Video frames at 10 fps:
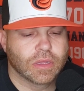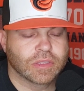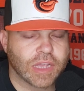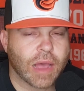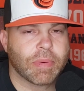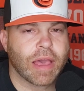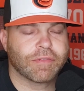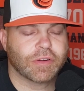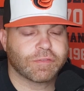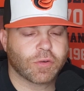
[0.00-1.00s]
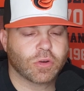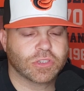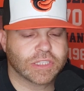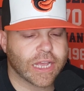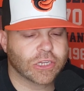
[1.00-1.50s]
Top half of the
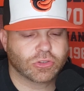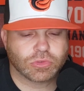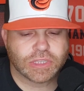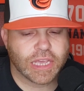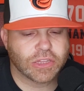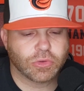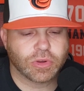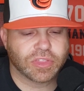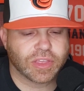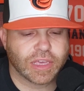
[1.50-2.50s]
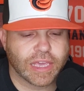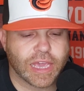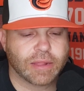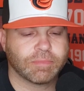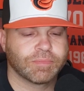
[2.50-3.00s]
first, the Astros can't do anything
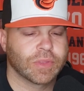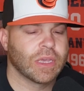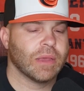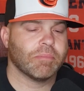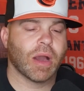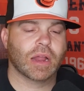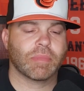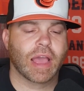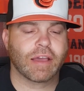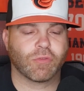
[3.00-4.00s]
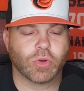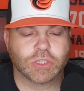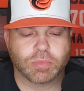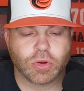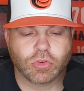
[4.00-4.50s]
again. Bottom half,
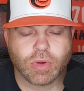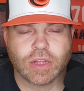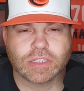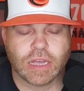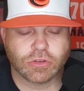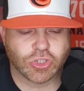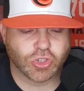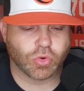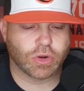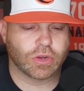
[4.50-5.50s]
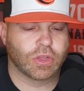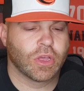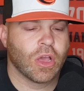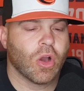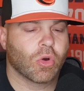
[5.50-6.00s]
Westburg grounds out to short.
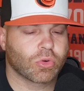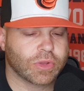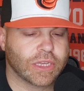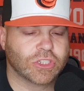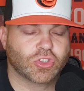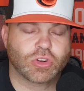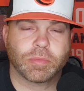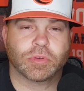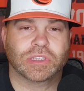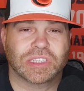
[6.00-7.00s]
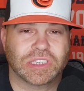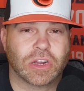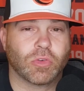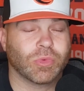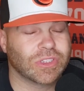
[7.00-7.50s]
Urias triples the
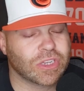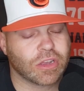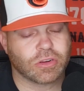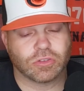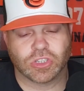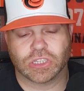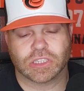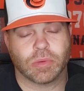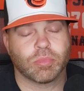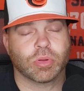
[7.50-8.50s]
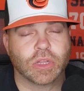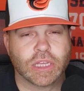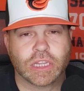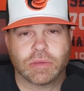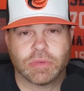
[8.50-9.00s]
center when Tucker just
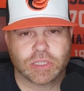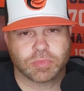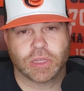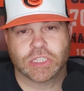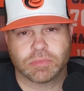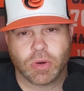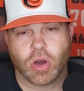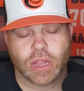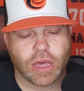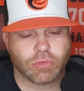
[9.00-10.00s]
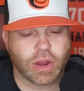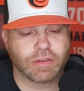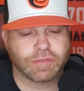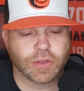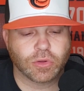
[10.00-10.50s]
completely misplays a ball out in
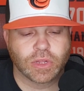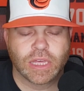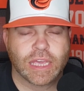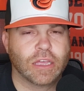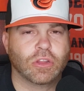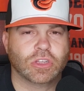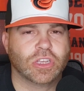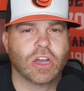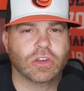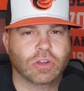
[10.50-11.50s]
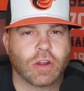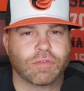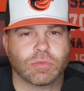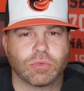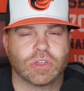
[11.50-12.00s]
right field. He looked
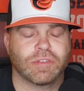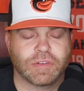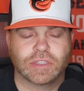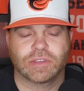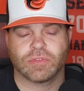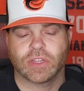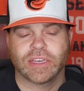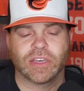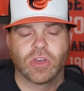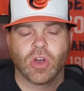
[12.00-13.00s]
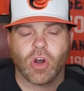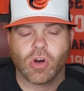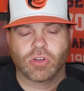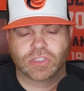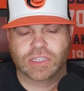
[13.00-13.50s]
uncomfortable defensively
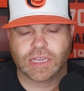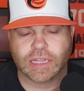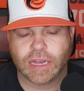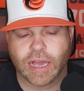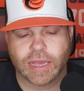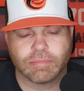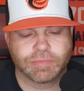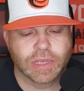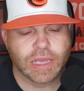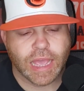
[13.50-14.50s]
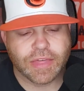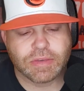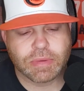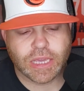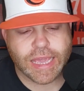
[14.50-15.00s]
all stinking night. And
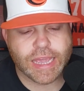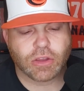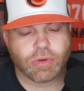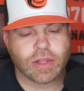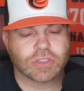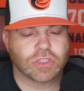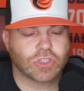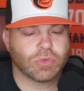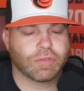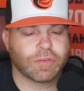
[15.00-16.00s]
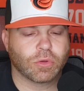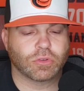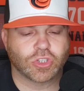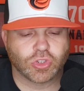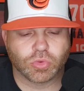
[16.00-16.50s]
then McCann grounds into a
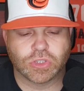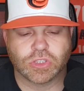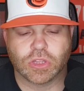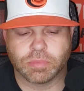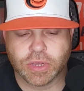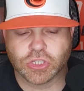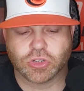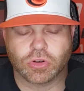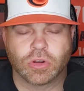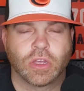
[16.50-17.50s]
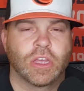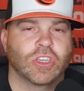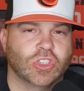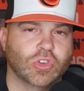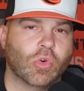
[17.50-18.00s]
fielder's choice to the pitcher,
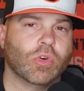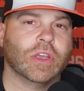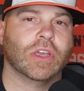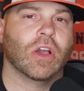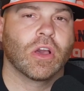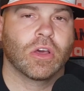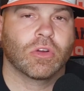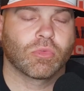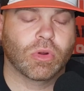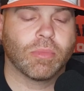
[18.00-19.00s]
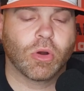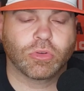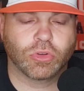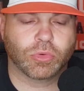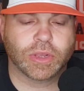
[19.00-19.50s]
scoring
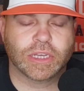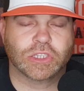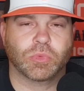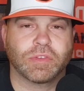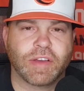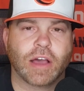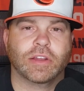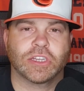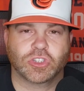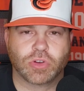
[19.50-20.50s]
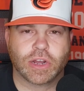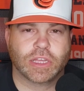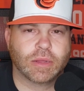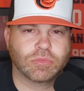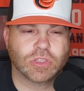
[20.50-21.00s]
Ramon Urias when Valdez tried to
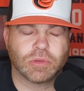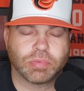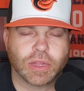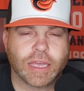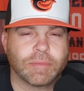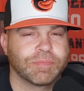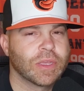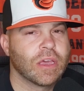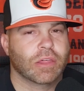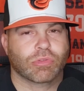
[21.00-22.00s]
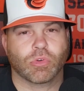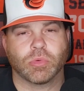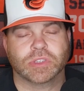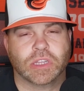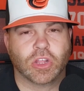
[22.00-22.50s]
come to the plate. Throw
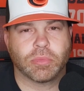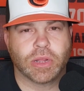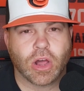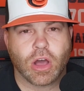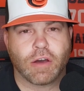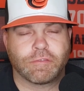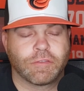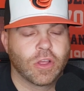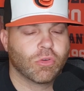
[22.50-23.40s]
was a little bit off.